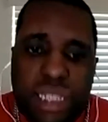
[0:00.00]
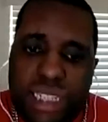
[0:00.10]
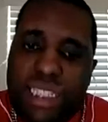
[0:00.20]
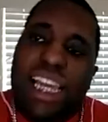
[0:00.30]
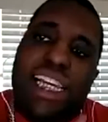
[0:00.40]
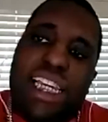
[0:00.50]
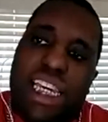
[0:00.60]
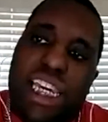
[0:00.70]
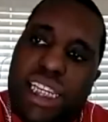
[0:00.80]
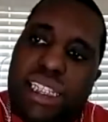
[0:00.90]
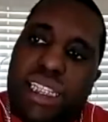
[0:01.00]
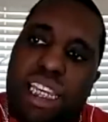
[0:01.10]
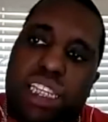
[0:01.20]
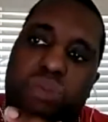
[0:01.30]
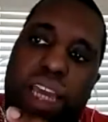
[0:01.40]
The thing is,
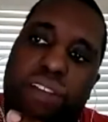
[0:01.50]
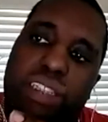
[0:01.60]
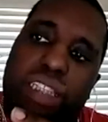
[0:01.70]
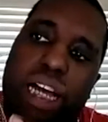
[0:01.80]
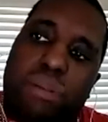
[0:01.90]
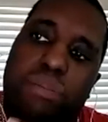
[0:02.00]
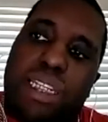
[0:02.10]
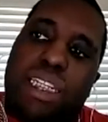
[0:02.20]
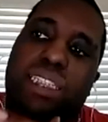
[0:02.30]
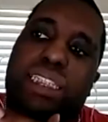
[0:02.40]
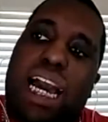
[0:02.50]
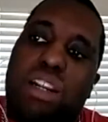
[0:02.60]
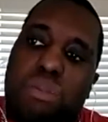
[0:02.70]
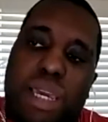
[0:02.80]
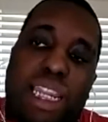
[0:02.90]
is we have to stop putting
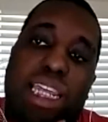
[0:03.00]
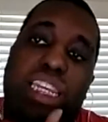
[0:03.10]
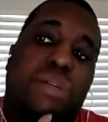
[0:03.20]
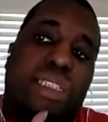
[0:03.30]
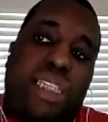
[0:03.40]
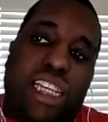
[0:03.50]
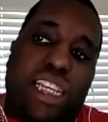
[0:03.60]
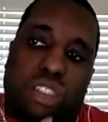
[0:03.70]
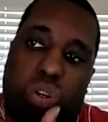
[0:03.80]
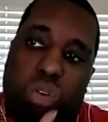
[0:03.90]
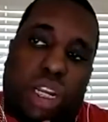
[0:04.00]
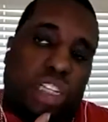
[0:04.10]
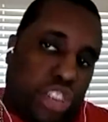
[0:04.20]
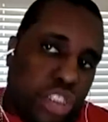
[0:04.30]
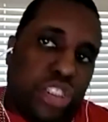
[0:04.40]
entitlement and limitations on
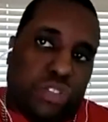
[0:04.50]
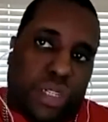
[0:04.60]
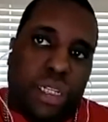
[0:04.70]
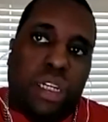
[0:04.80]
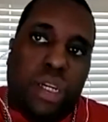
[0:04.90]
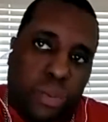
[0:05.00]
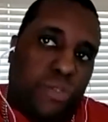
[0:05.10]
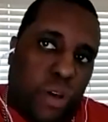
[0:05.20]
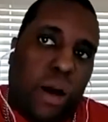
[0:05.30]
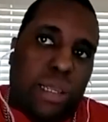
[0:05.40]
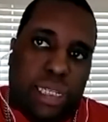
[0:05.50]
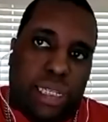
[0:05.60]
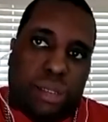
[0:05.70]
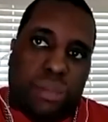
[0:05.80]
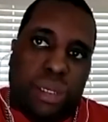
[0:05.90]
our children with
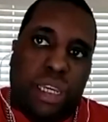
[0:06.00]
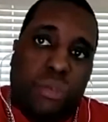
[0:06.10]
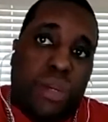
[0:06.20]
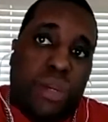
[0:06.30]
autism.